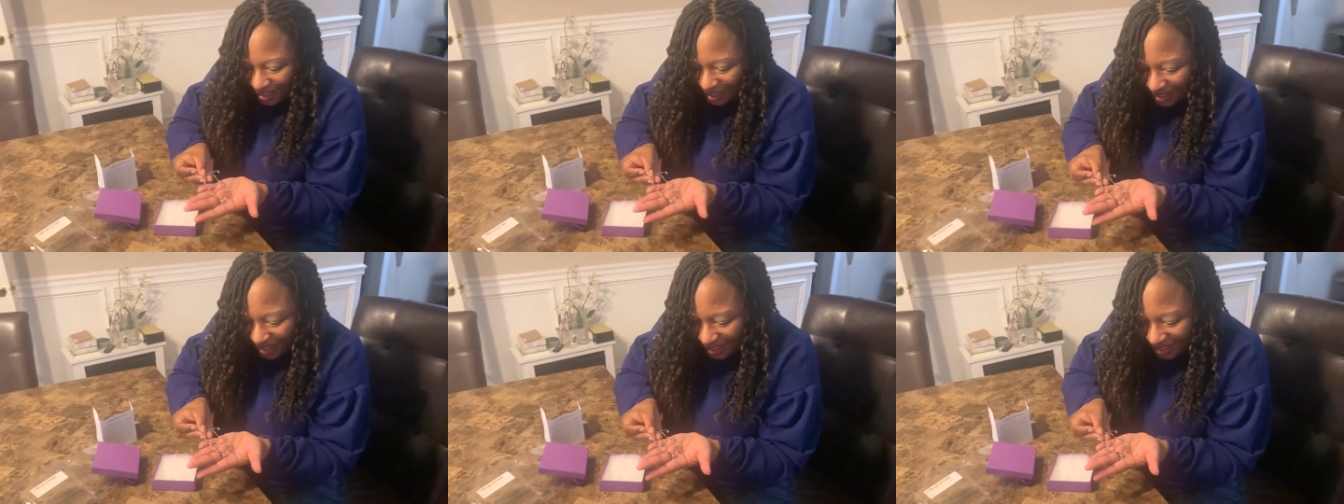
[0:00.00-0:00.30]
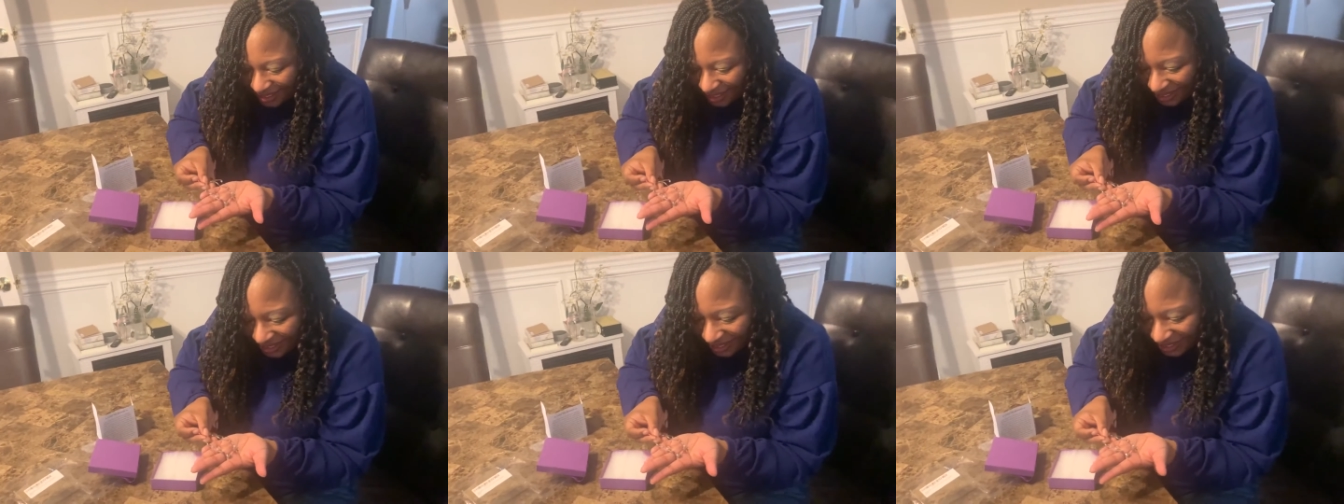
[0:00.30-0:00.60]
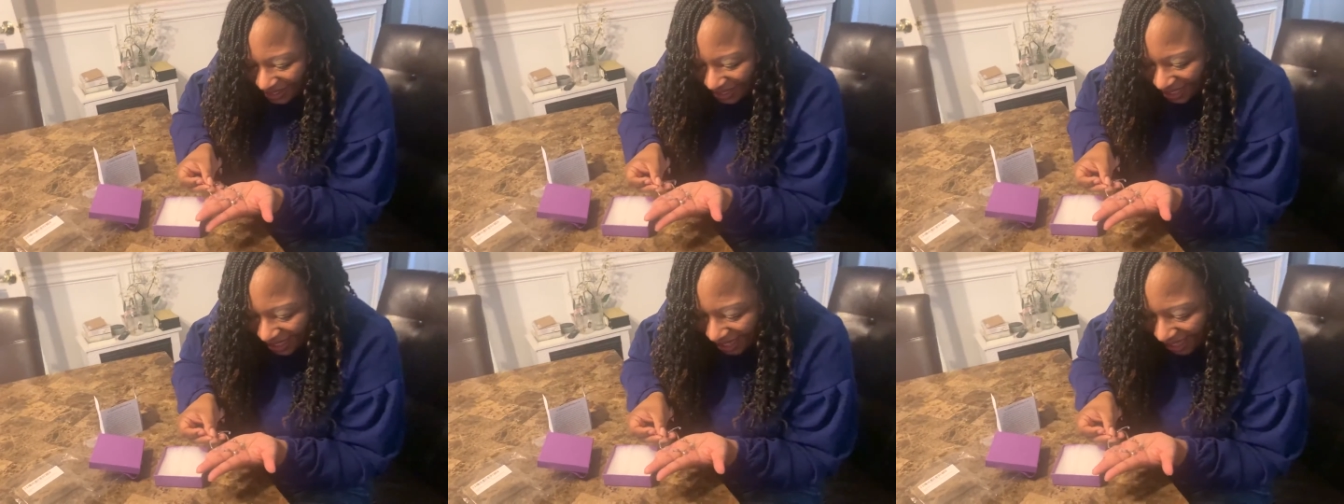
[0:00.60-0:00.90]
This is
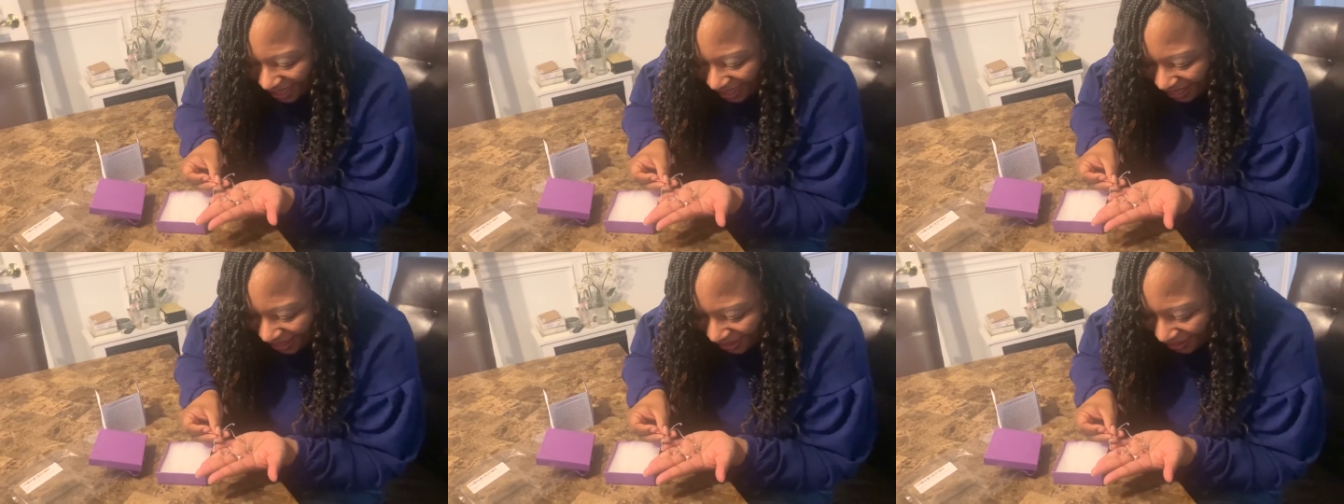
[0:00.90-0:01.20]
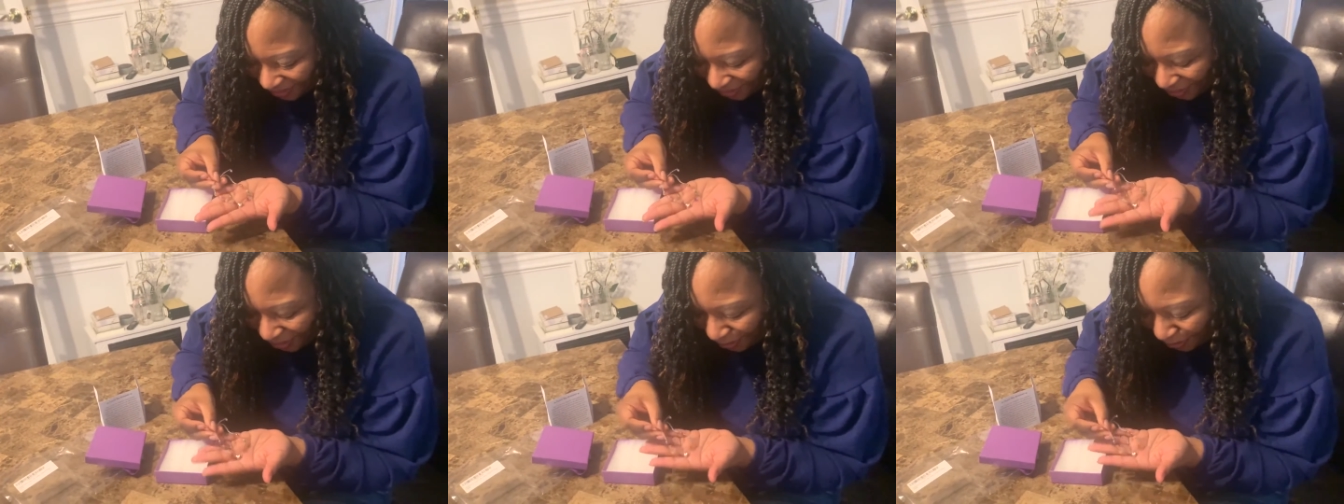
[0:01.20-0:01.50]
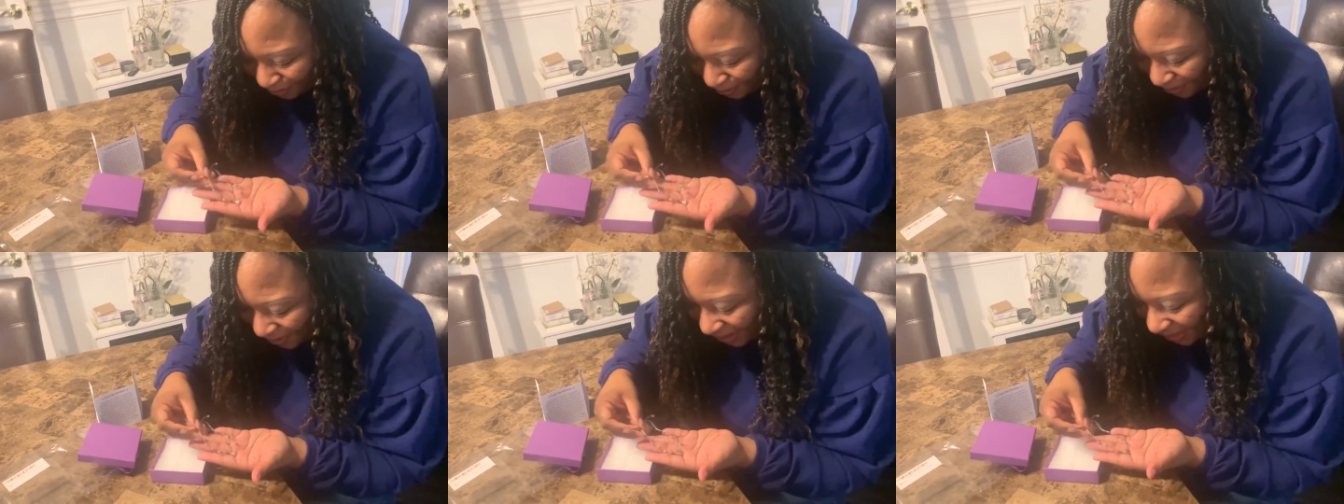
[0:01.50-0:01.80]
the I love you
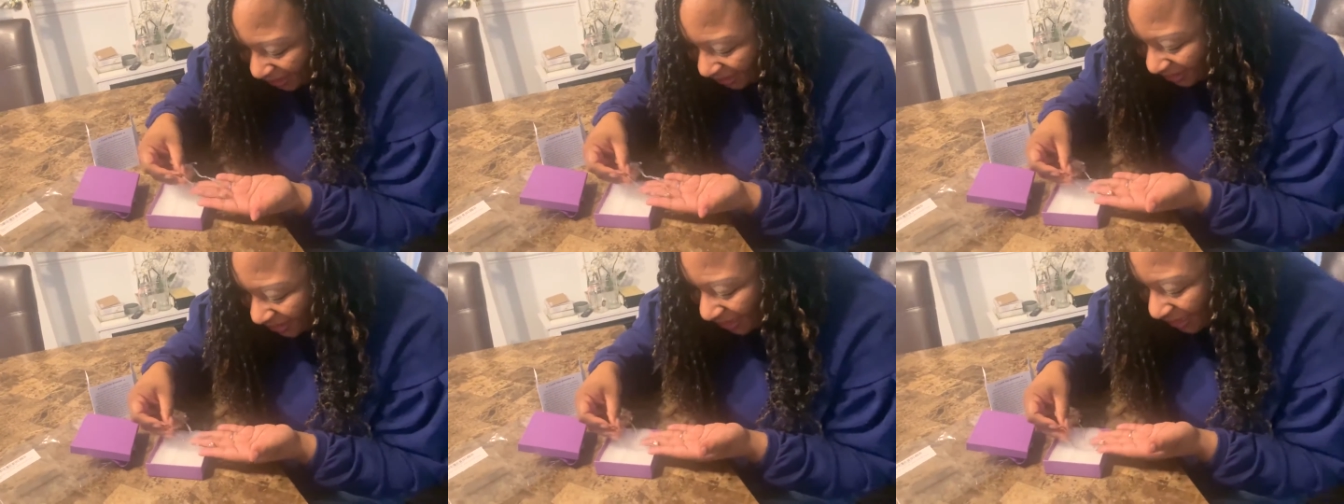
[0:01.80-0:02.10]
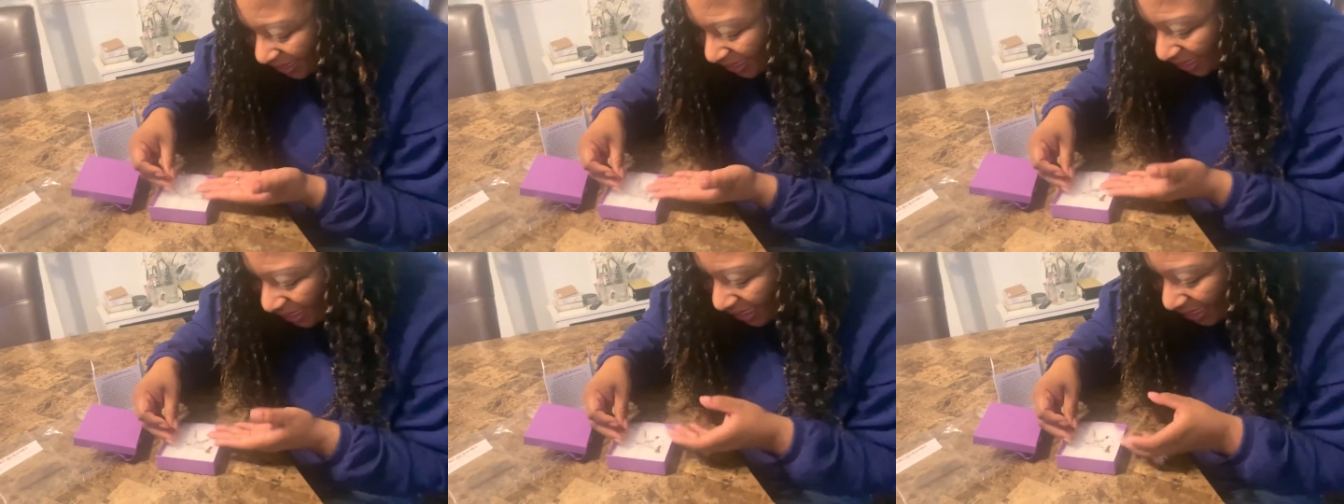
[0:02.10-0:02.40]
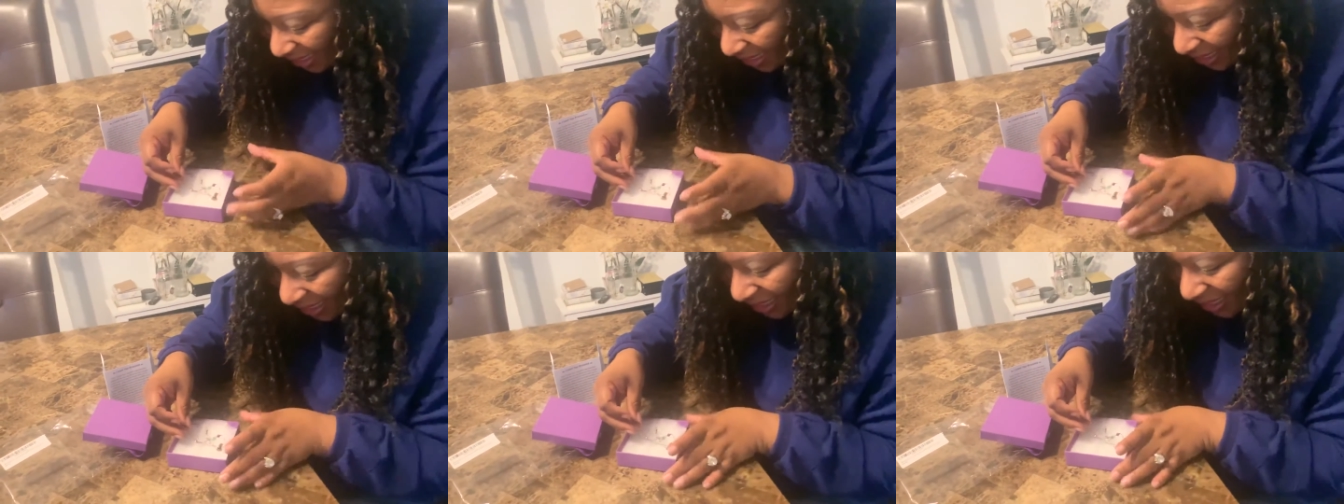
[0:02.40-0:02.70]

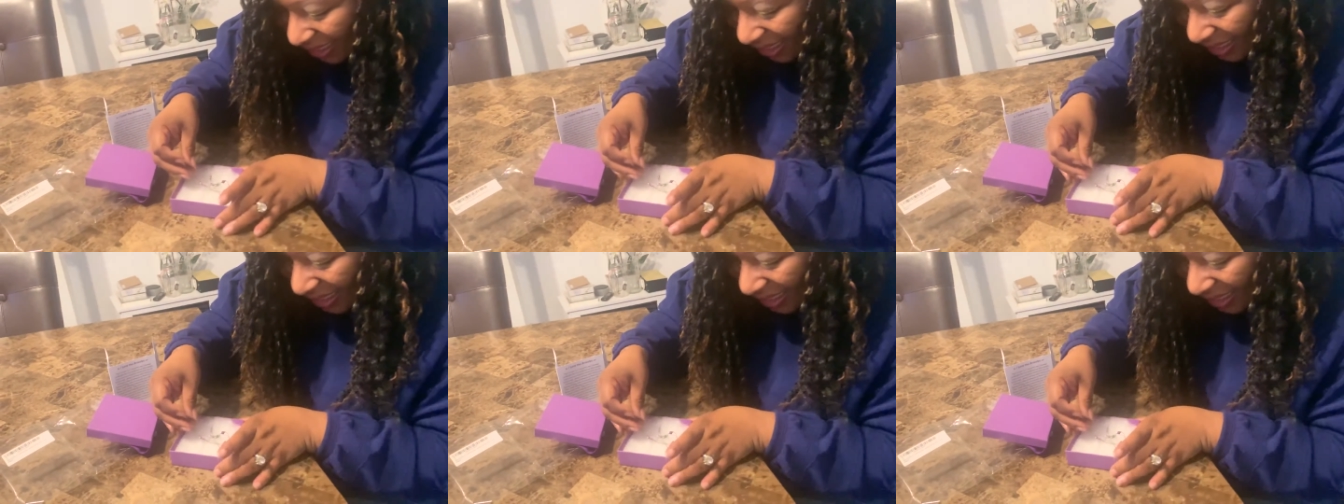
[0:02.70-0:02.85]
bracelet.